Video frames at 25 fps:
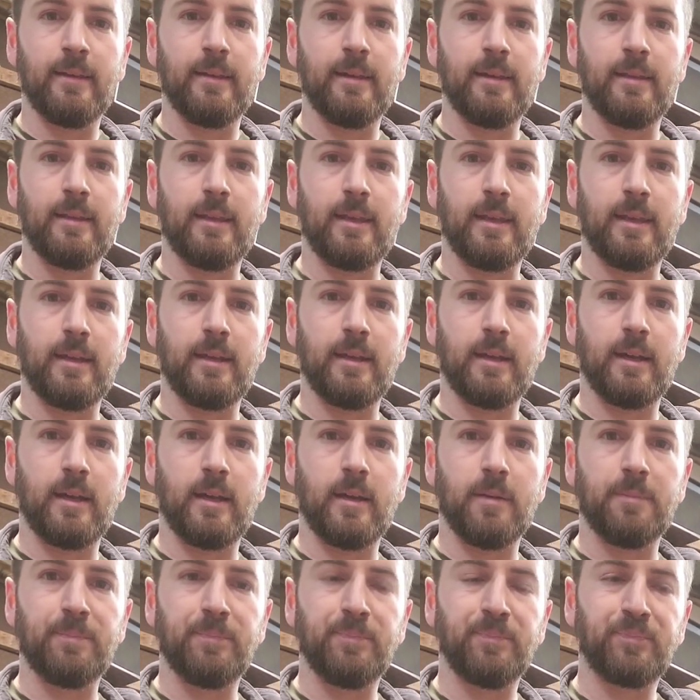and then
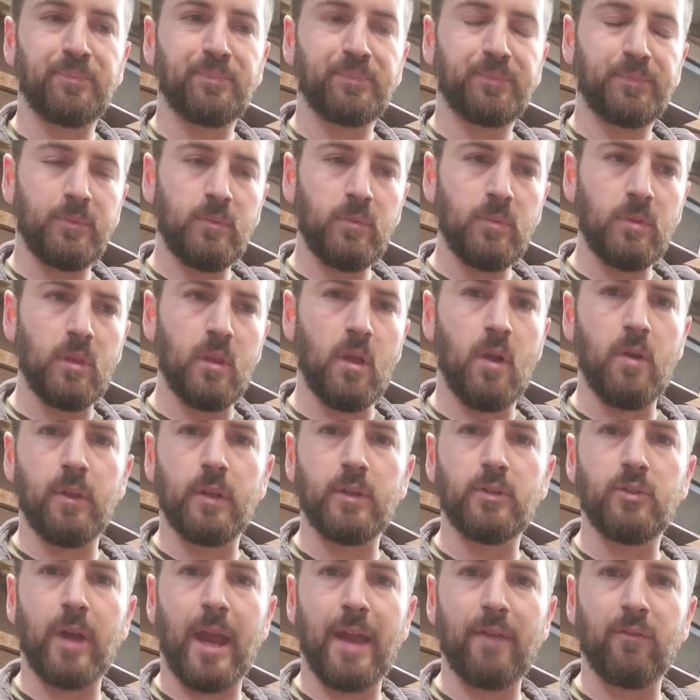on
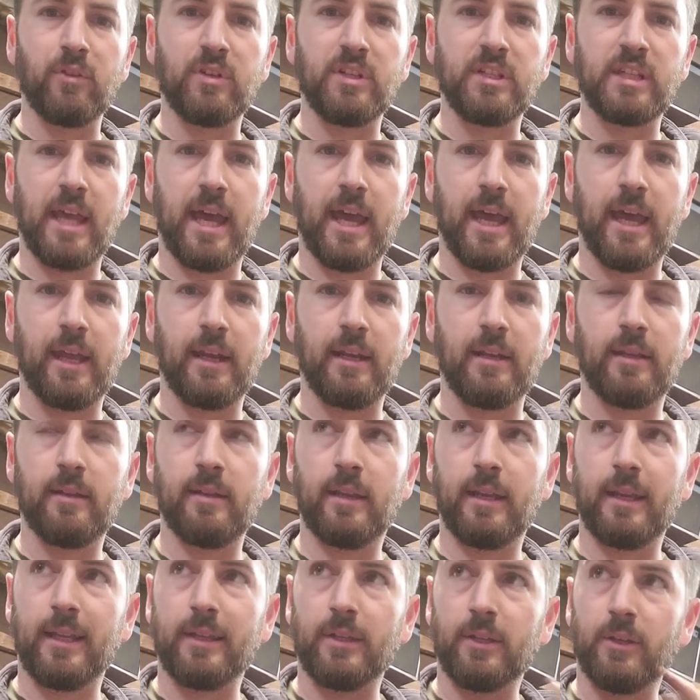the driver's side,
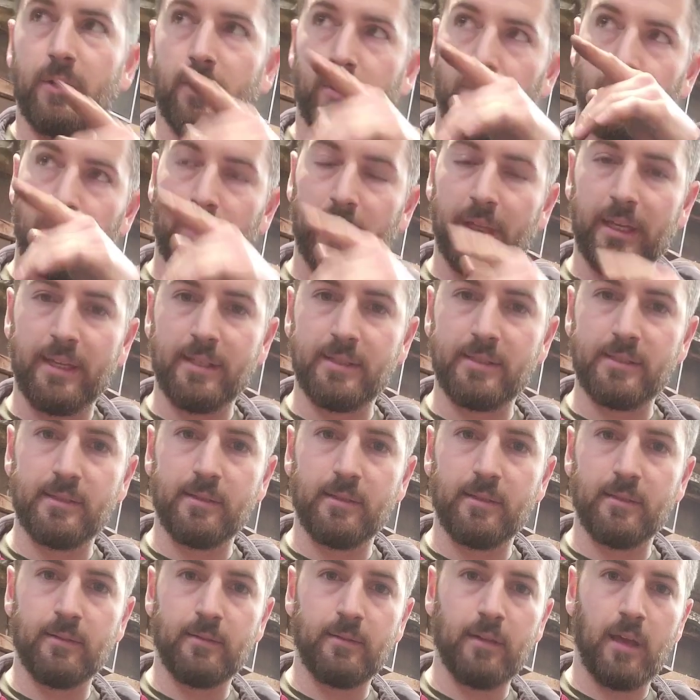I got the hood
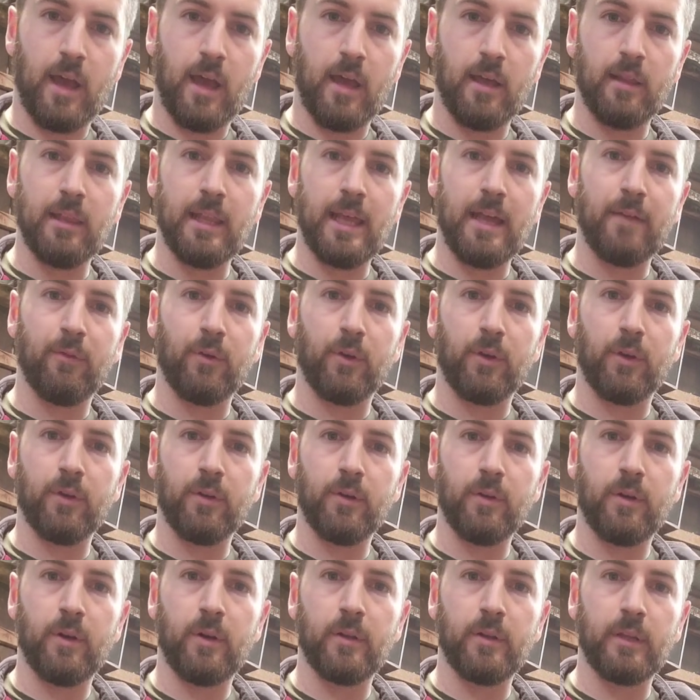release lever
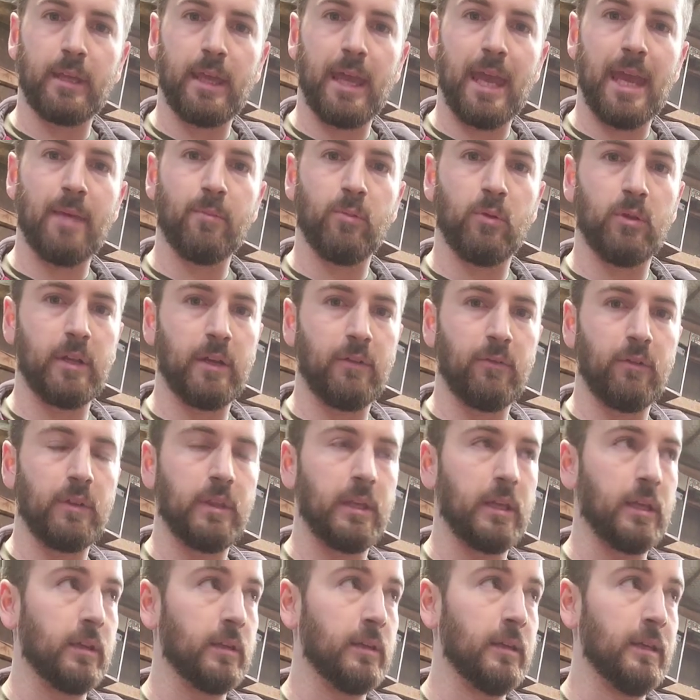on the cable and
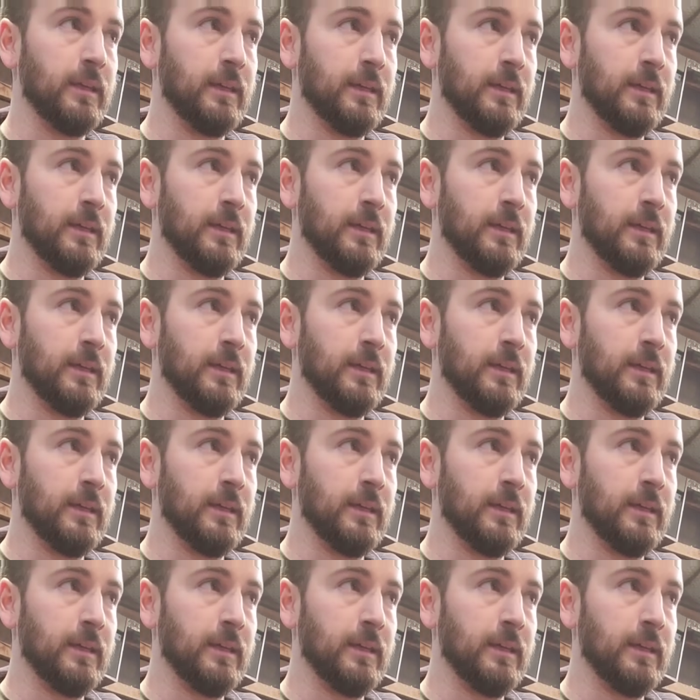everything.